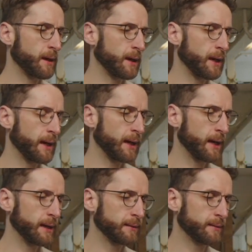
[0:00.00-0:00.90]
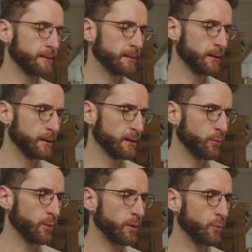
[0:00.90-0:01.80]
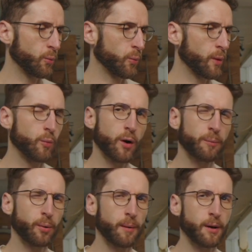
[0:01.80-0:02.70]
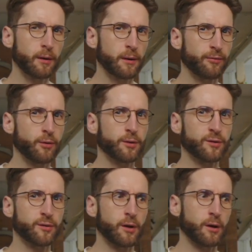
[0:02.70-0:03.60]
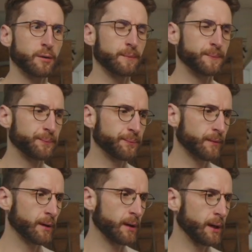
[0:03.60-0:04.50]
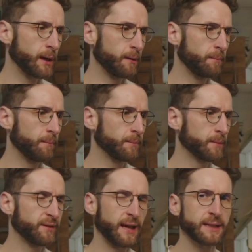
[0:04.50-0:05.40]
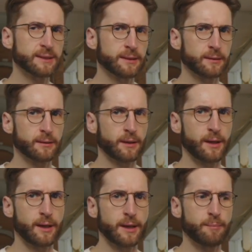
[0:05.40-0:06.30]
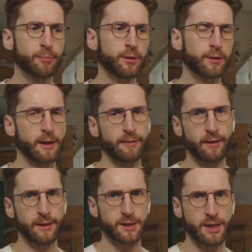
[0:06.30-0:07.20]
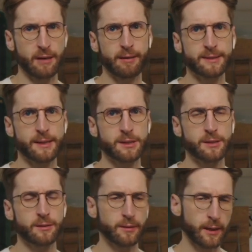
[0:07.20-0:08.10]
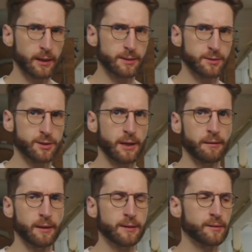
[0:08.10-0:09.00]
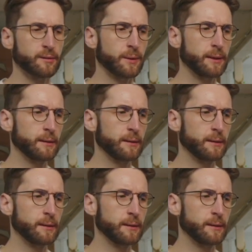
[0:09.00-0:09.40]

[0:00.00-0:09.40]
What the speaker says: And we were primarily focused on text input, and then a share extension that lets you share things as well.